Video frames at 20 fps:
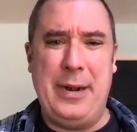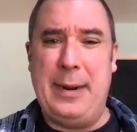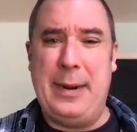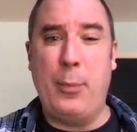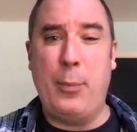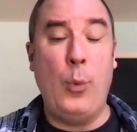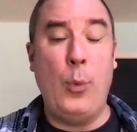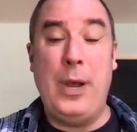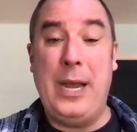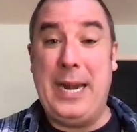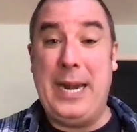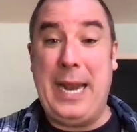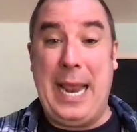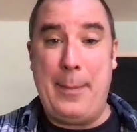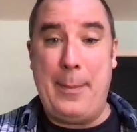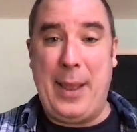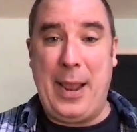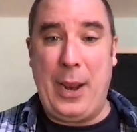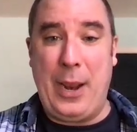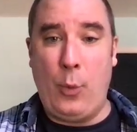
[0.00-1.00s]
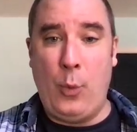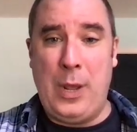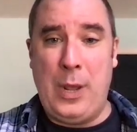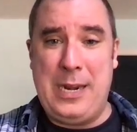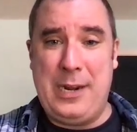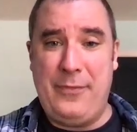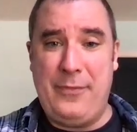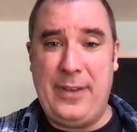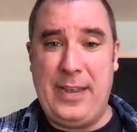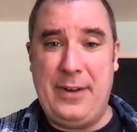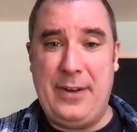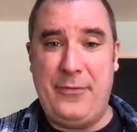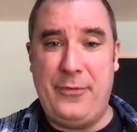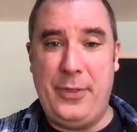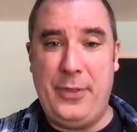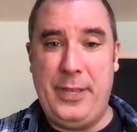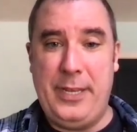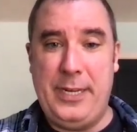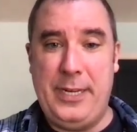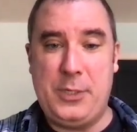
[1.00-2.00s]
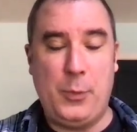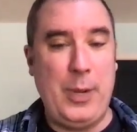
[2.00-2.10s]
Number one, am I qualified for this?